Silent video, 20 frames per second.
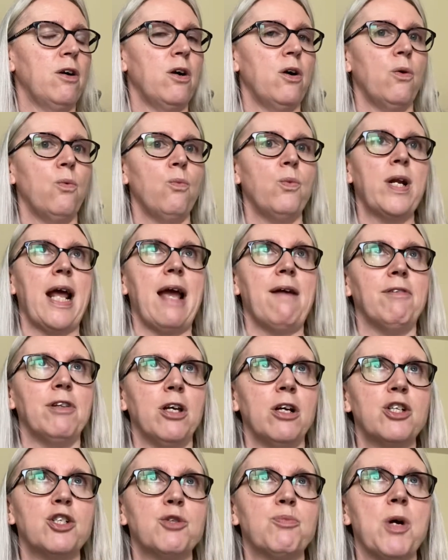when I have a
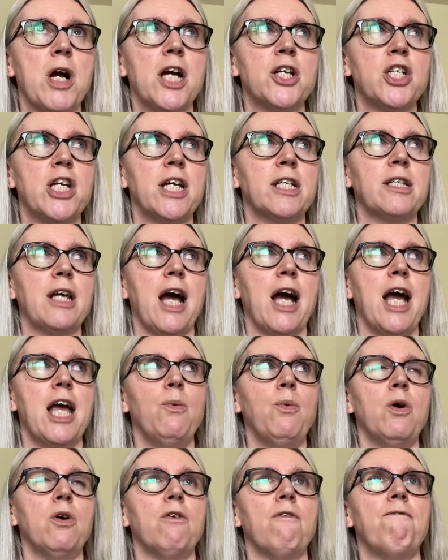large project, I
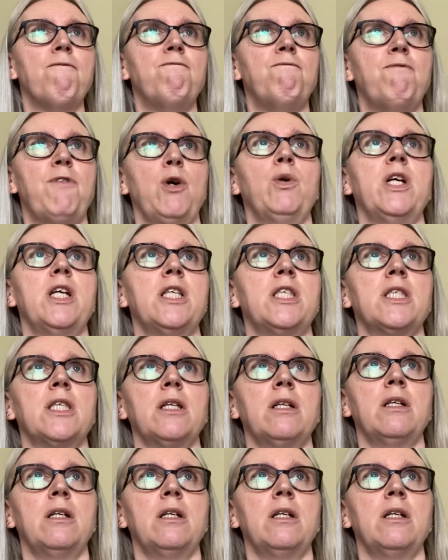will focus